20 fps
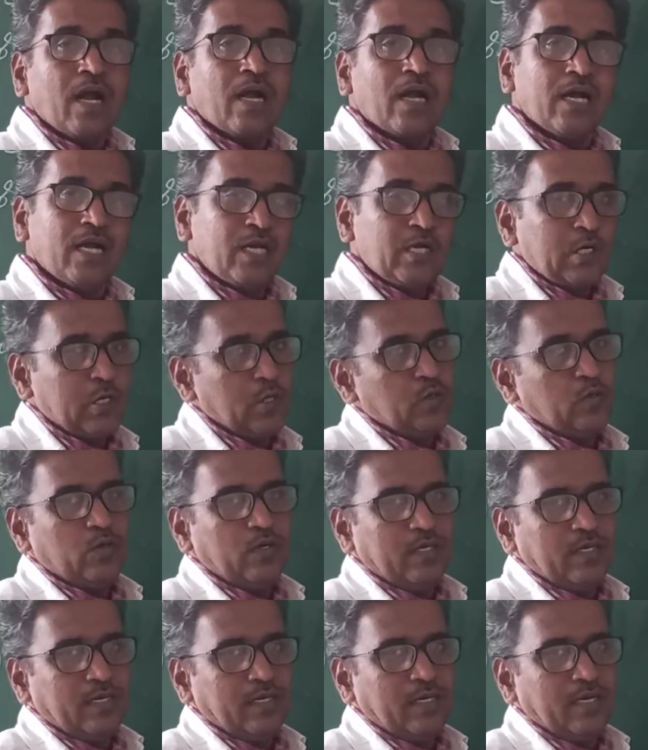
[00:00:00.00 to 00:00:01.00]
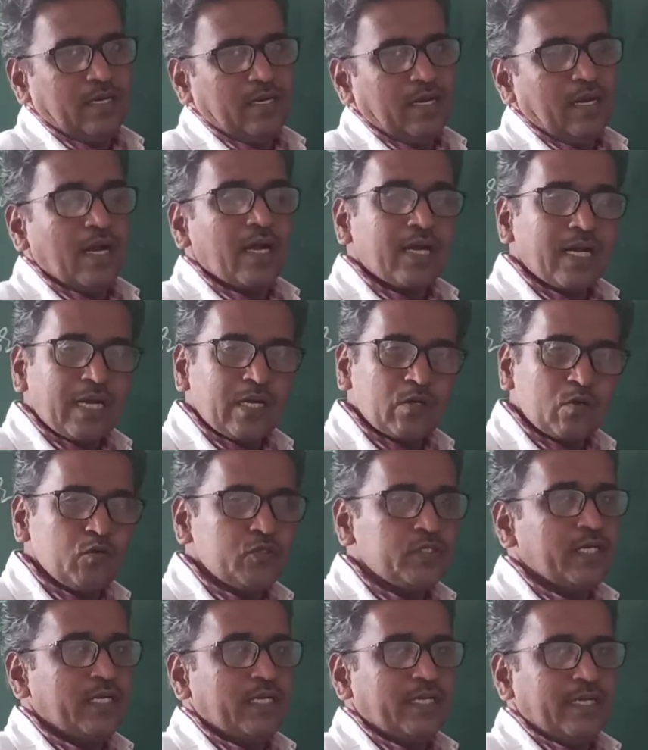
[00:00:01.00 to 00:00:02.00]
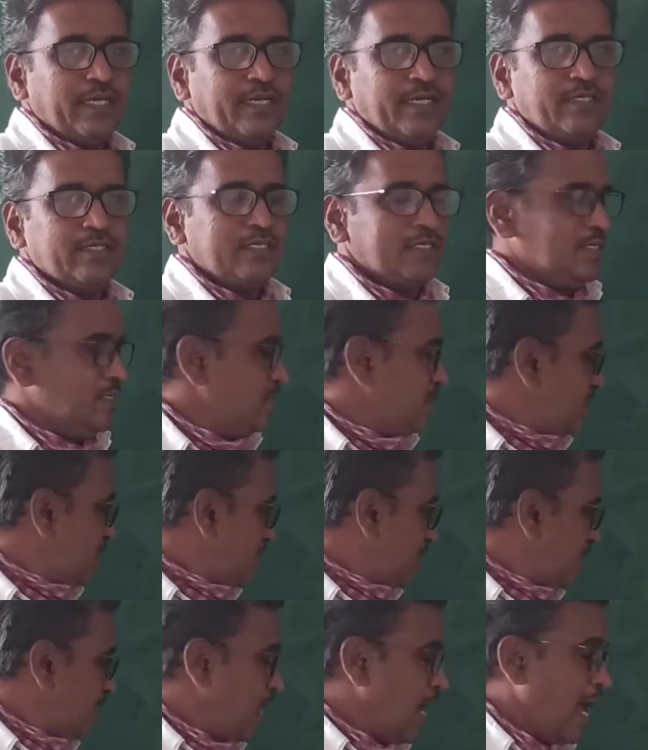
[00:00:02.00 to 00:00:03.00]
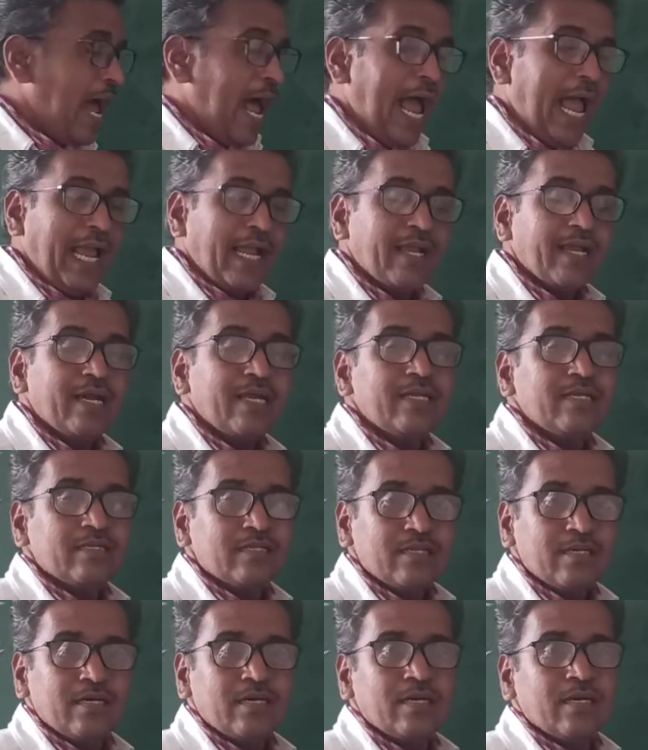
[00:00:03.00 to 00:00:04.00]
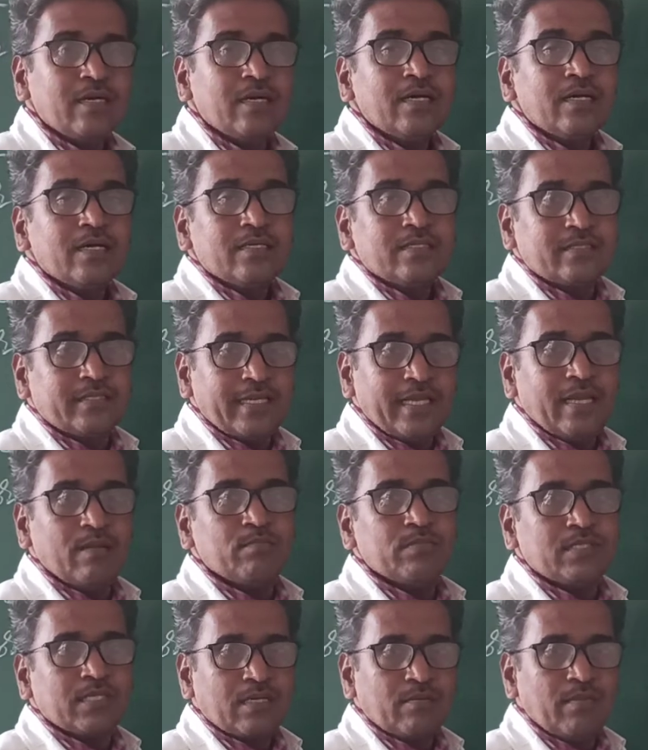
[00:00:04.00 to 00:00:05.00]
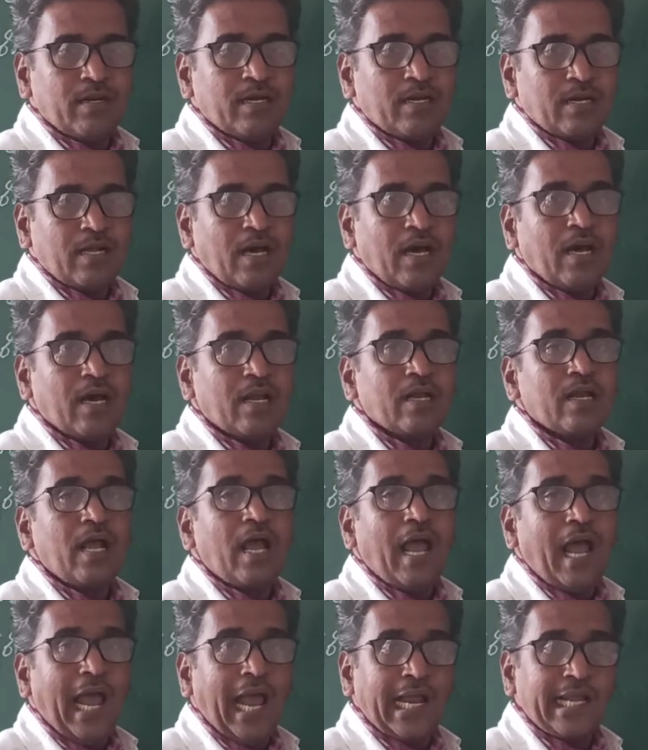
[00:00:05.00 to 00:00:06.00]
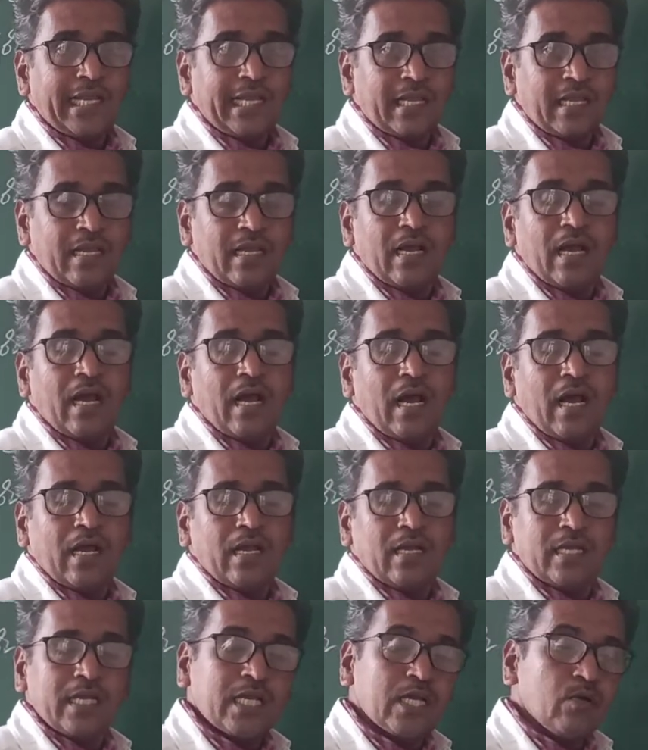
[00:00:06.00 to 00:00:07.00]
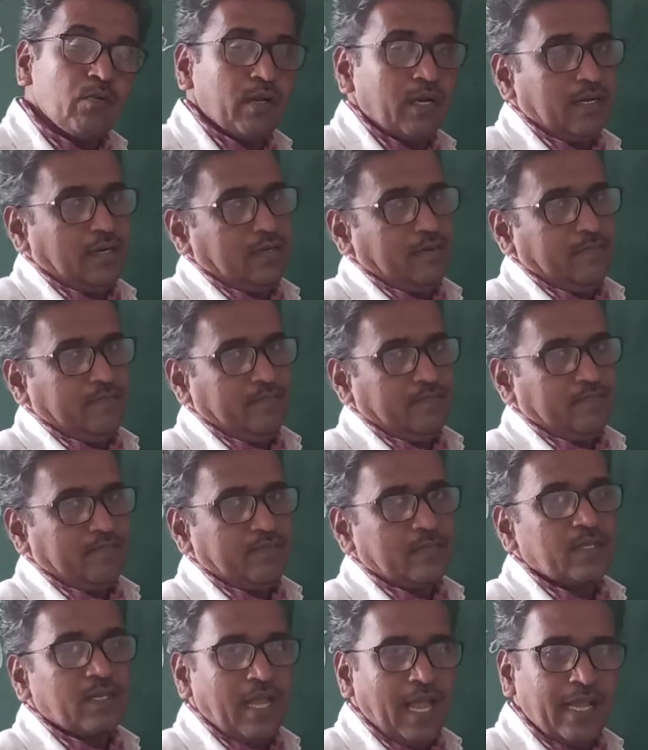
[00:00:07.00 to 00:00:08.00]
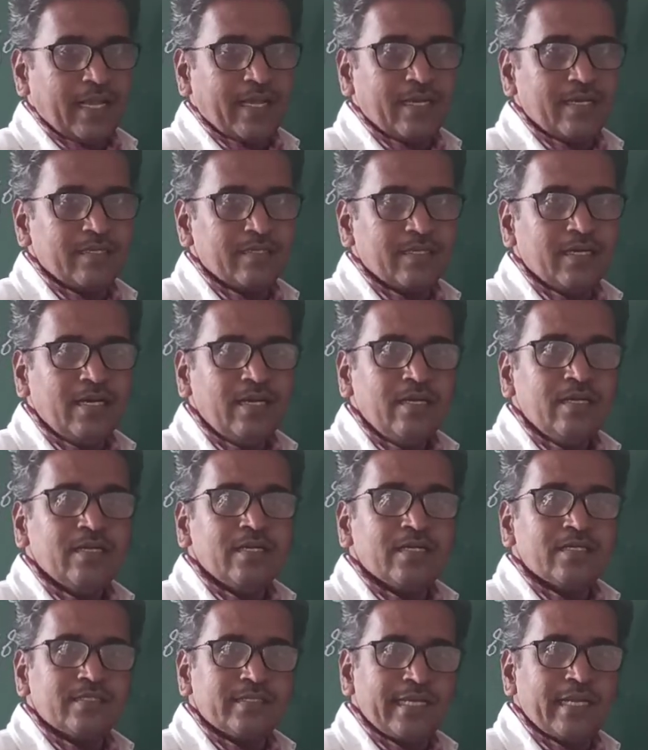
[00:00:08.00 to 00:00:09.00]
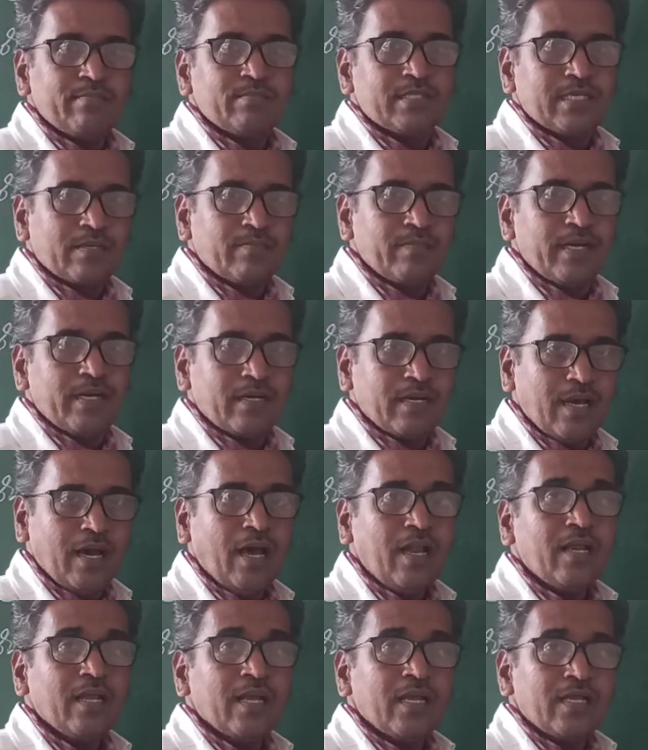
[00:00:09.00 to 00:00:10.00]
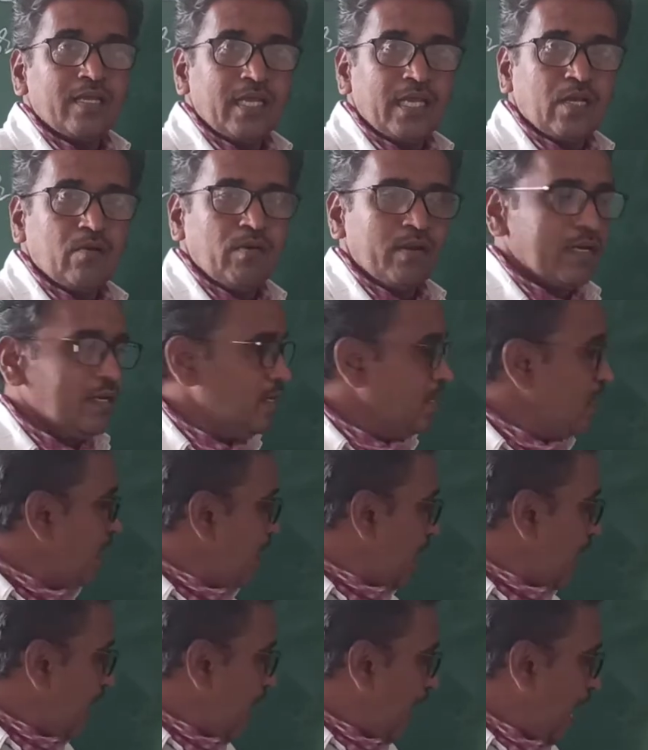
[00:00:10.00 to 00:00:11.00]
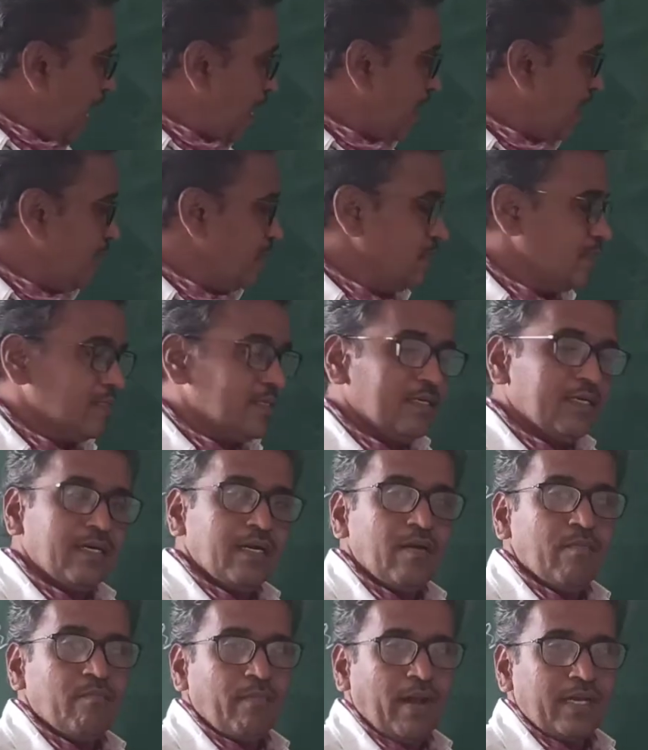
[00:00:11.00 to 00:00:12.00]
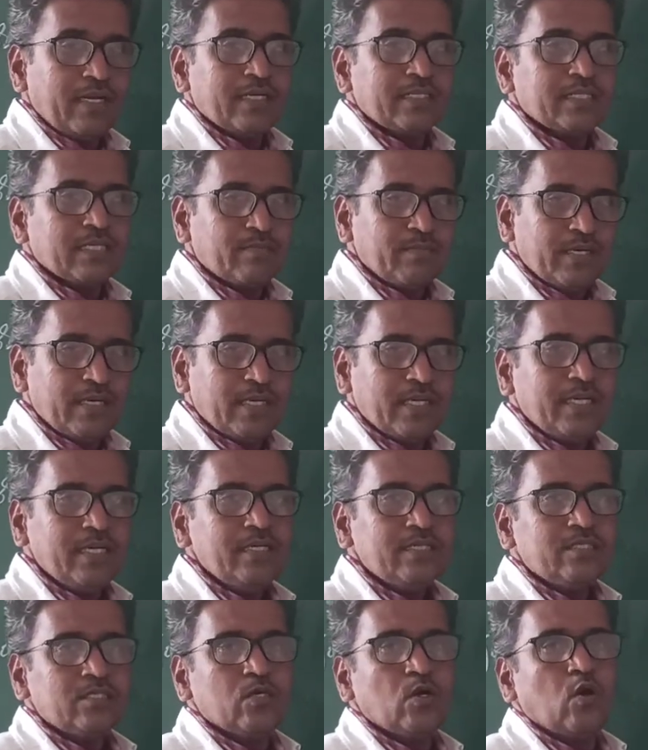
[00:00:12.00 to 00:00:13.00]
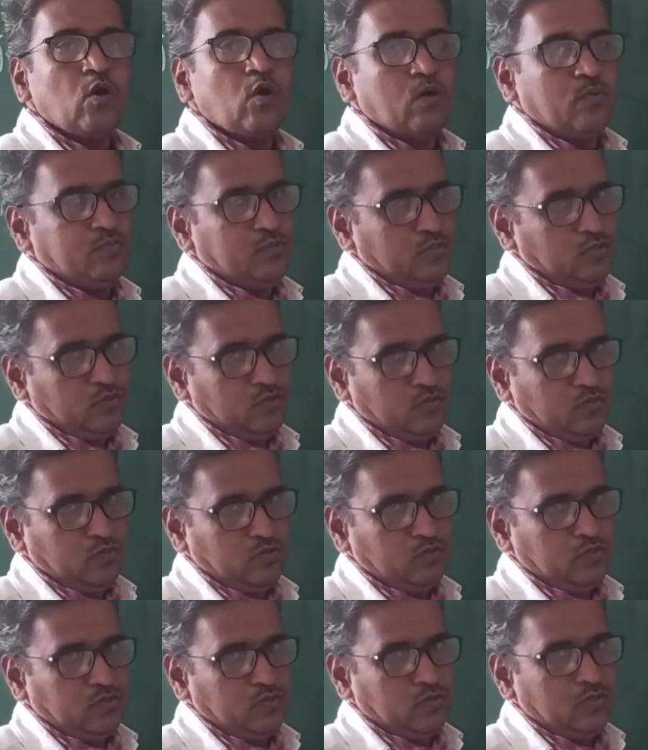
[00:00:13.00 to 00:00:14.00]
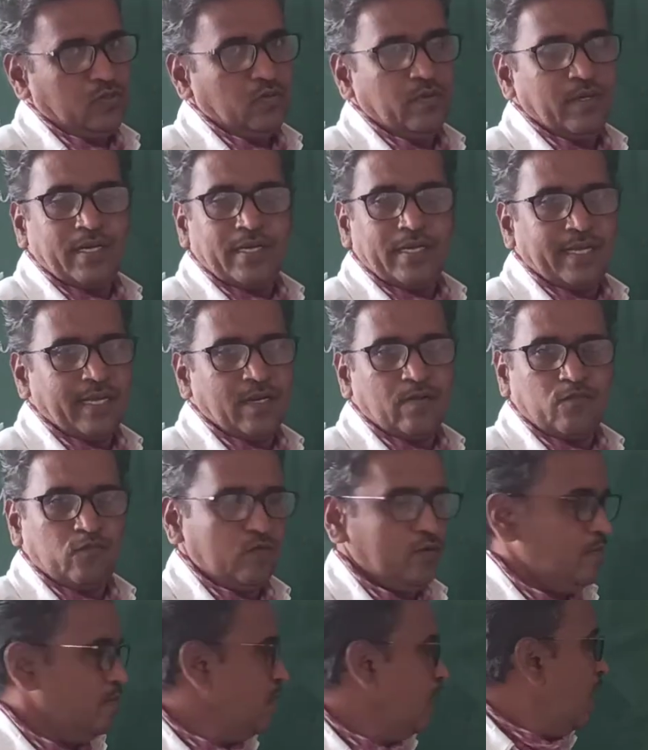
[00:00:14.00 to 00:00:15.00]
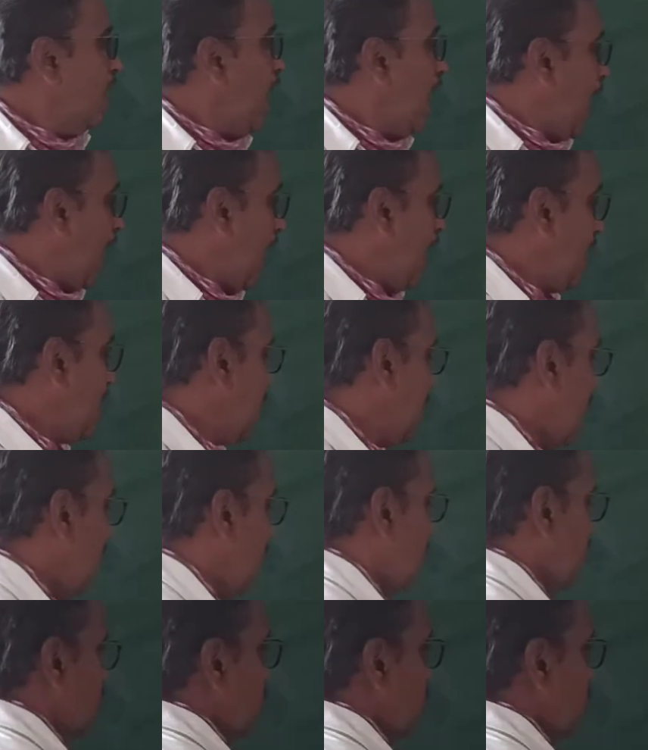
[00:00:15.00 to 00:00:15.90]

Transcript: conclude. Conclusion is angle in the same segment are equal. Angle in the same segment are equal. Angle in the minor segment is obtuse. Very careful. And now